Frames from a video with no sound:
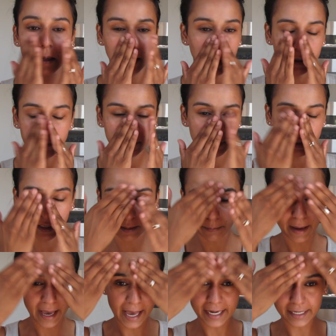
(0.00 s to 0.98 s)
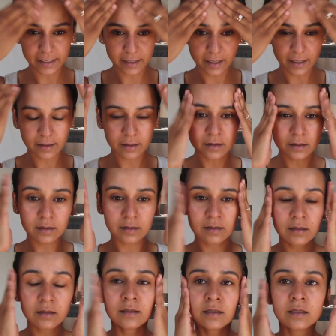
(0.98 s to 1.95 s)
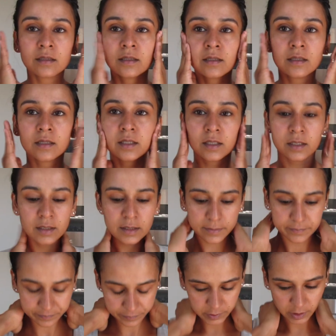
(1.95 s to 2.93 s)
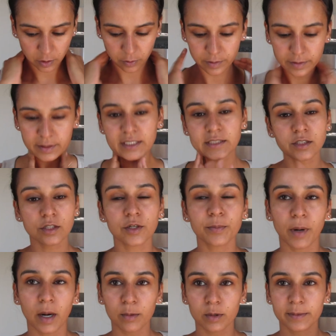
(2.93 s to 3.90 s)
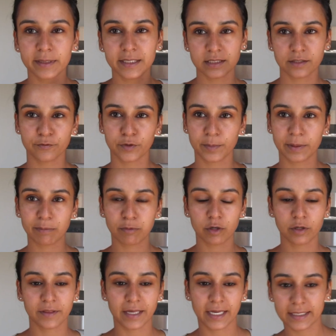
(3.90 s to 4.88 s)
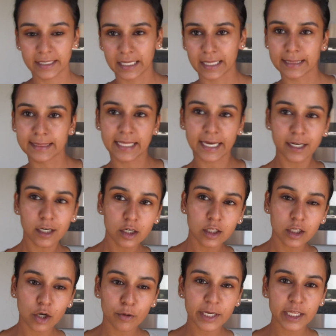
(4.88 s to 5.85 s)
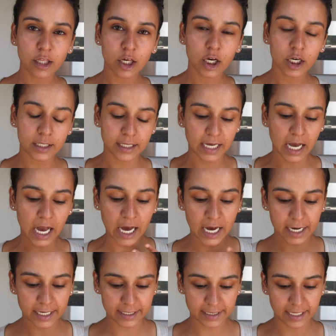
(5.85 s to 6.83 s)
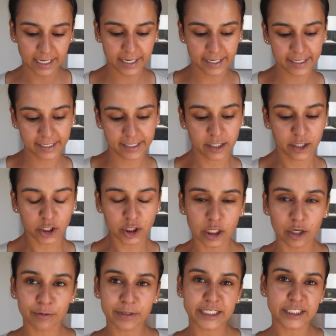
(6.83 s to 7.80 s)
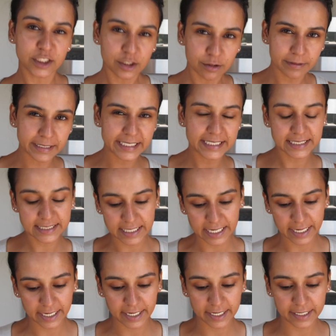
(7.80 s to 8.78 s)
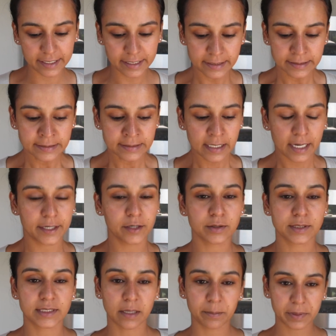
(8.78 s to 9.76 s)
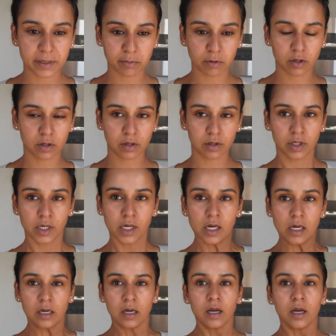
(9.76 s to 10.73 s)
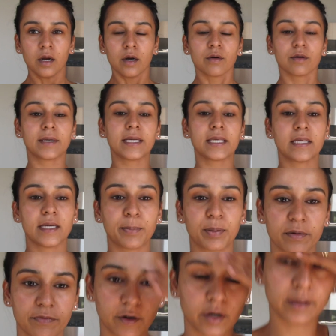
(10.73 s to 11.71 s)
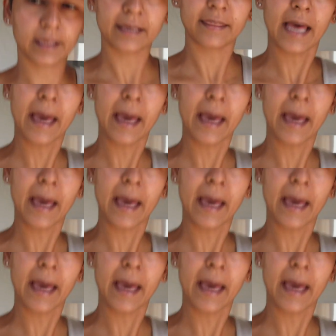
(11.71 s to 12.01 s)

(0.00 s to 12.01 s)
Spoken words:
not even like pat it in. So this look probably isn't for people that like a glowy look. Like, I like glowy, dewy skin. I know some people really prefer like